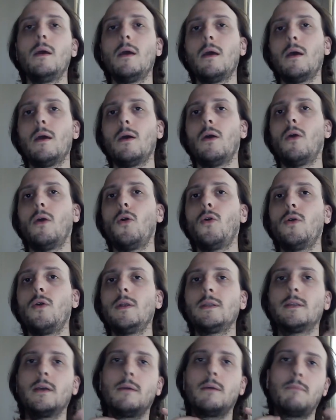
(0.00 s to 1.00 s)
all
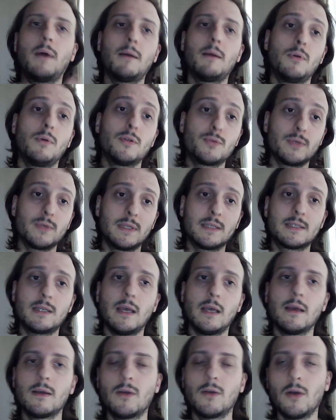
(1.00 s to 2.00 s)
the bubbles with the
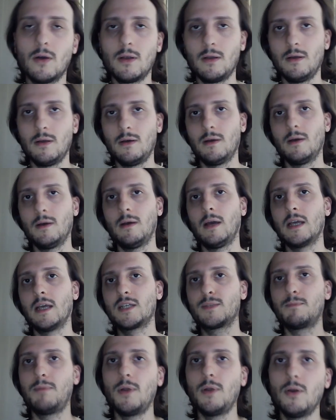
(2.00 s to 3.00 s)
same color
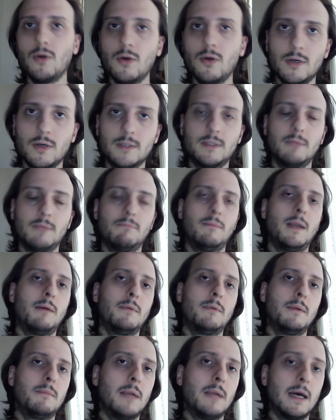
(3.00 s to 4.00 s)
explode. Blah
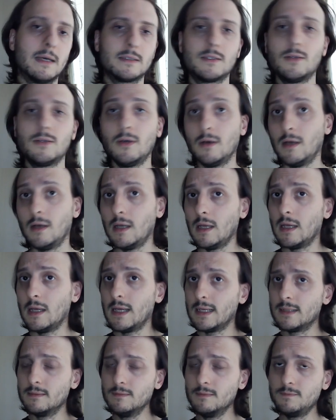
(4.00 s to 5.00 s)
blah blah. So
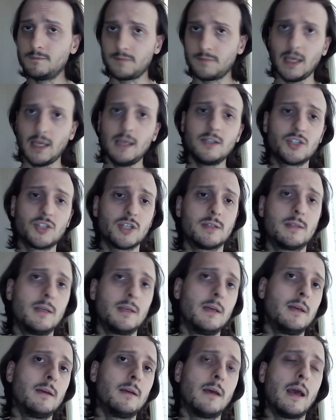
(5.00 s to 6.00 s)

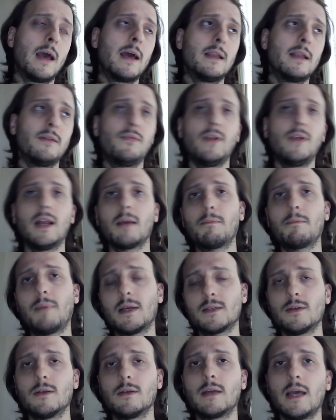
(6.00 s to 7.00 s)
interesting. And if you like
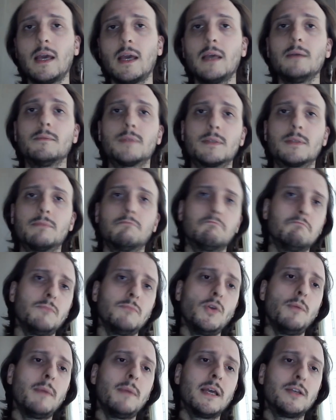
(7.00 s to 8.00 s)
puzzle games,
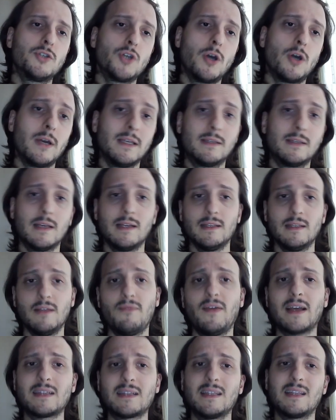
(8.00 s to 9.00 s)
you may enjoy it. And the
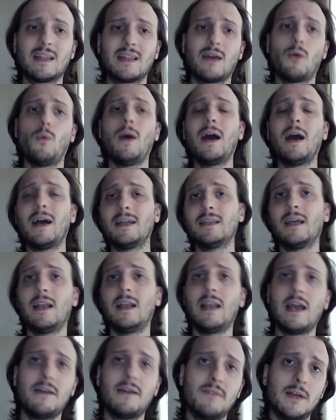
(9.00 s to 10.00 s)
fact that there are 100
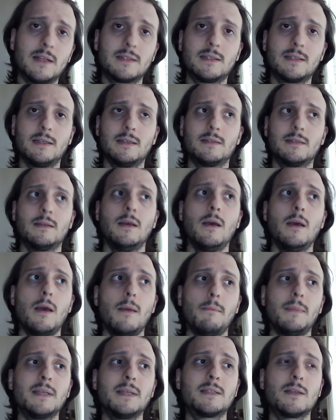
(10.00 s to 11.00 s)
levels
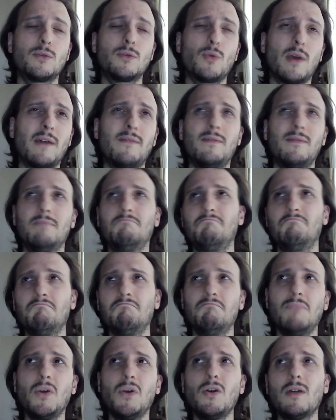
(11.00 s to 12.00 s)
means that you have
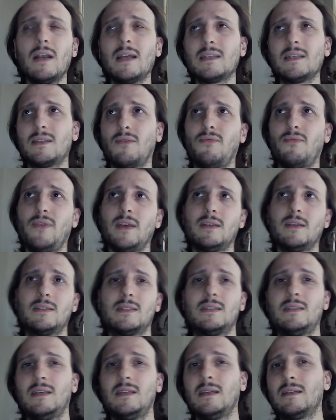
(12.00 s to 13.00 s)
more or less, I think,
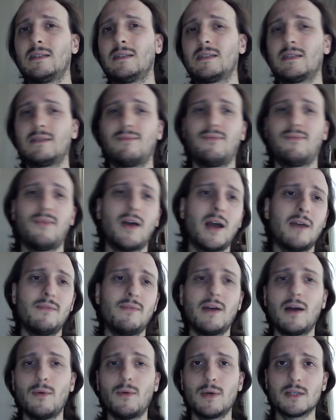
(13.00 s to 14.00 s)
5
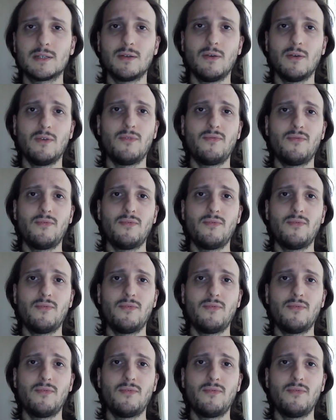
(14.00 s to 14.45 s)
hours of